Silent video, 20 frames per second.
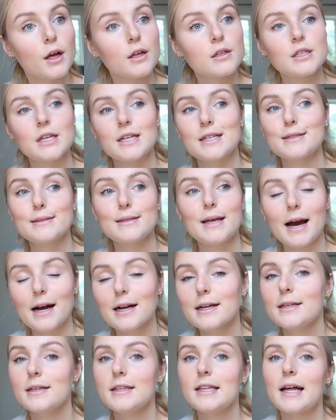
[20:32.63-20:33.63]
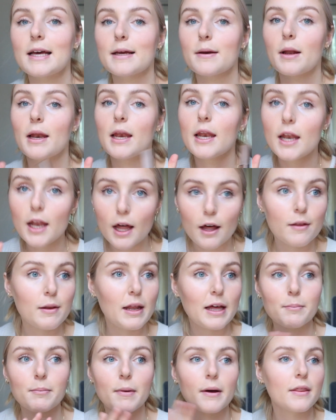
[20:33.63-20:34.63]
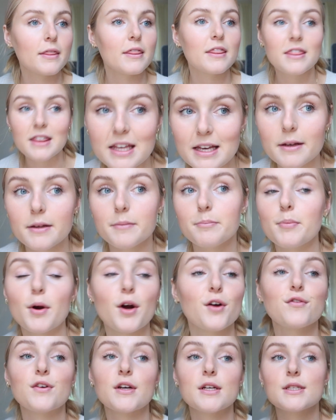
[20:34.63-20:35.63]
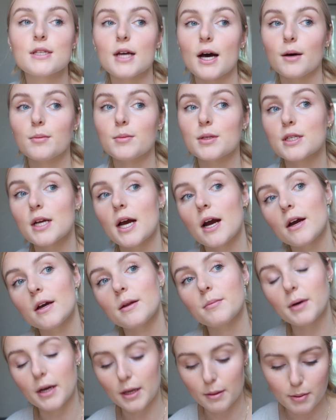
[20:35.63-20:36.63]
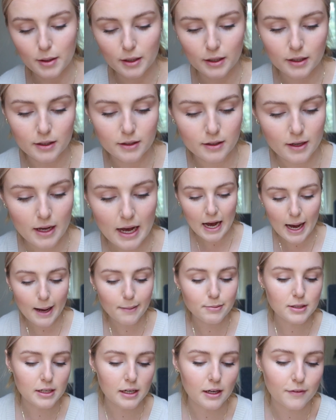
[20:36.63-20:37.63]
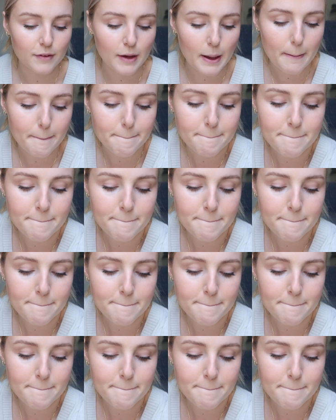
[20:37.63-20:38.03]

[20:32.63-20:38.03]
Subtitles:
It's exactly like the perfect style mascara in my opinion. Absolutely love it.